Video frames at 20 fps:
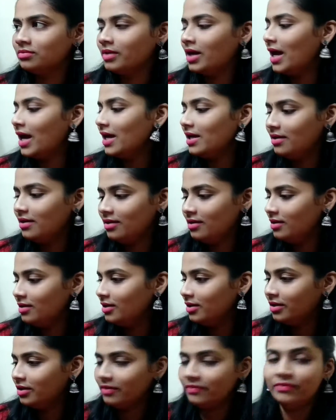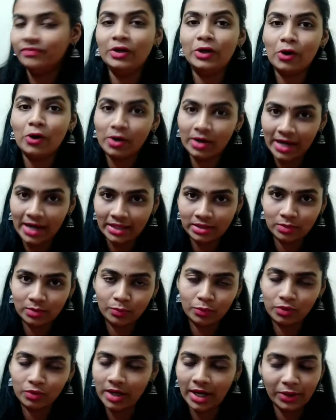I will not like the
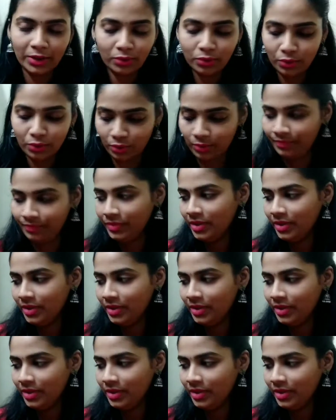book I don't know